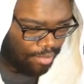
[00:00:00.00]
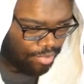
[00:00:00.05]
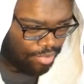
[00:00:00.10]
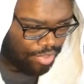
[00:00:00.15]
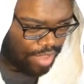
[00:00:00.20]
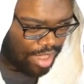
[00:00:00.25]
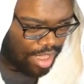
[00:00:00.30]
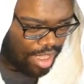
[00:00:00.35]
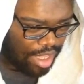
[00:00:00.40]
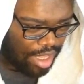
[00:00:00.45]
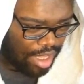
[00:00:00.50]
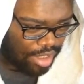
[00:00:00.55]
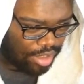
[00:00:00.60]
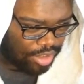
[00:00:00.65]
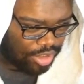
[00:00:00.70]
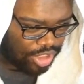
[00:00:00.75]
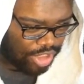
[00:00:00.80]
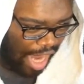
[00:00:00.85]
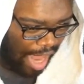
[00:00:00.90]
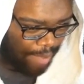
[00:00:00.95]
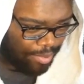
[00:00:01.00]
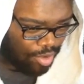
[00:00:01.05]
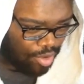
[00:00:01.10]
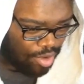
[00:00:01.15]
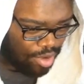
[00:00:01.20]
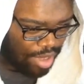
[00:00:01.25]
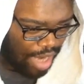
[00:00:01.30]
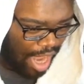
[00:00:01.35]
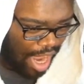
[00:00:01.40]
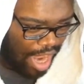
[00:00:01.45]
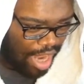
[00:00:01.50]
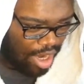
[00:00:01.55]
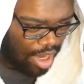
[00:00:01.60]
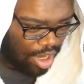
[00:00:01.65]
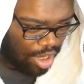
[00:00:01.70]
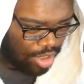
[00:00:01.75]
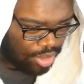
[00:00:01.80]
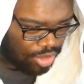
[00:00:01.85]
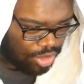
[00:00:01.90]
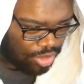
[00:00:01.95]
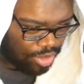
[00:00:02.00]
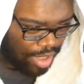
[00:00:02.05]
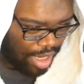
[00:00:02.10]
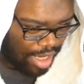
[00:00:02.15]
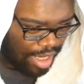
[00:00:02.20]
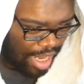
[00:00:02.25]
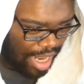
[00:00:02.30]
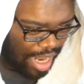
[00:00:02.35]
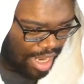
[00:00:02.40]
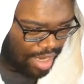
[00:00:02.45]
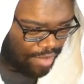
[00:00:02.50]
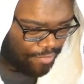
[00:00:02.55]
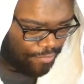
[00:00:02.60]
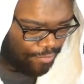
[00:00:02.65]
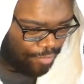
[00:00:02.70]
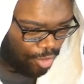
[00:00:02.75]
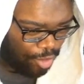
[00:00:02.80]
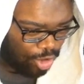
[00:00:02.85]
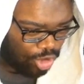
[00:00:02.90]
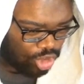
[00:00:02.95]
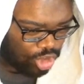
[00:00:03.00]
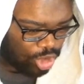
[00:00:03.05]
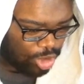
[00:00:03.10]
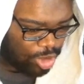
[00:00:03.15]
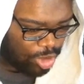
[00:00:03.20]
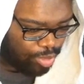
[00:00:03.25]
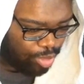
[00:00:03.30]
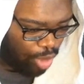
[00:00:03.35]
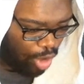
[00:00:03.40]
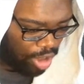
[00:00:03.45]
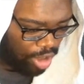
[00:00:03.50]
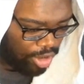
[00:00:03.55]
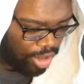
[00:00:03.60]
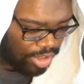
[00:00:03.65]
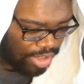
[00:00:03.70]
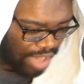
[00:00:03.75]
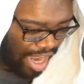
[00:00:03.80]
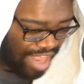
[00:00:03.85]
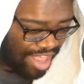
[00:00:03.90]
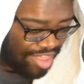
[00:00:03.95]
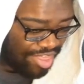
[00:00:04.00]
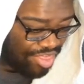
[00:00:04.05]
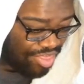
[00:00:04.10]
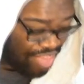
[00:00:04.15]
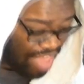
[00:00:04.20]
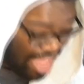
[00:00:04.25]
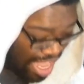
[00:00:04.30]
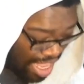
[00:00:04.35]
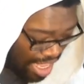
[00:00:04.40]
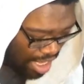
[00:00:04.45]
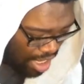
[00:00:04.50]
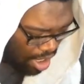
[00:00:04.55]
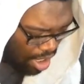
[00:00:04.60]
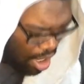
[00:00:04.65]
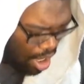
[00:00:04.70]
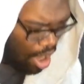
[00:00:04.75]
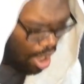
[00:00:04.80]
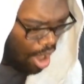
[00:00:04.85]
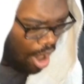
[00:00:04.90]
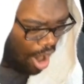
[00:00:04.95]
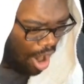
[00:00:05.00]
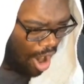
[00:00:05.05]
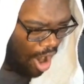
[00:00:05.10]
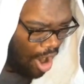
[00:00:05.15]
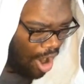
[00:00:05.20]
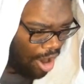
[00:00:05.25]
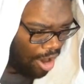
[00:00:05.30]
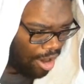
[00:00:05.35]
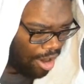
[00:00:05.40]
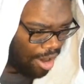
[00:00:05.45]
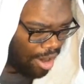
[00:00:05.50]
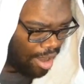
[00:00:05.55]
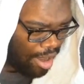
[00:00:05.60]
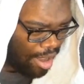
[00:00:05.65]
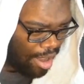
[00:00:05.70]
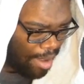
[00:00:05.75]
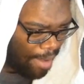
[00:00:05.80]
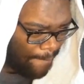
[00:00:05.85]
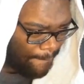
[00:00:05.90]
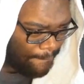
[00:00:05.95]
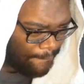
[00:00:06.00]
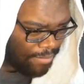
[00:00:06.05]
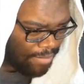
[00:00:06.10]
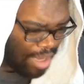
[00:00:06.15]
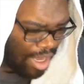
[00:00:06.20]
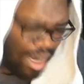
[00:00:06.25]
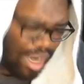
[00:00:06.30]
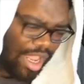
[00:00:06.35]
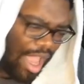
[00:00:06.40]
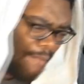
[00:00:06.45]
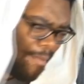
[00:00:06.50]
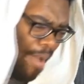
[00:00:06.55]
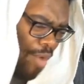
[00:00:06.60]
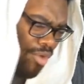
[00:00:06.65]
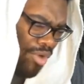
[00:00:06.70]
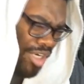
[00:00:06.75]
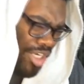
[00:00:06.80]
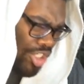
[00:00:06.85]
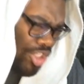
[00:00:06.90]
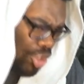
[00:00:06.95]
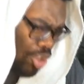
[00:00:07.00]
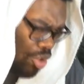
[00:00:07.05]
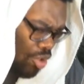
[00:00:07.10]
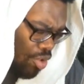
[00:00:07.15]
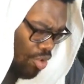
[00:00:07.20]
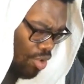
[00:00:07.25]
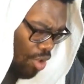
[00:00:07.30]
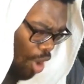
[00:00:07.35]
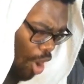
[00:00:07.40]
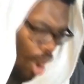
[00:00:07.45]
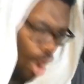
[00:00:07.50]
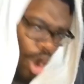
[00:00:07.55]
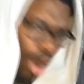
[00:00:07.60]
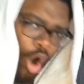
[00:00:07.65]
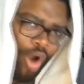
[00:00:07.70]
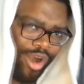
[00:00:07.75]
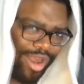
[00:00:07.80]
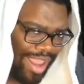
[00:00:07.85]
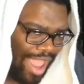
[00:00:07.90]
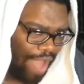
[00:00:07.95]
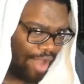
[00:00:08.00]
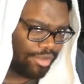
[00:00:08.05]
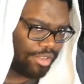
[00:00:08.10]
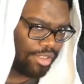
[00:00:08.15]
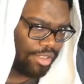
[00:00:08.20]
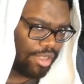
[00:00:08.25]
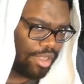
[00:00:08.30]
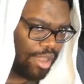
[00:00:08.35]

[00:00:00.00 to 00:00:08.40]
the chapter 984 spoilers, I think, are gonna come out really soon or already out.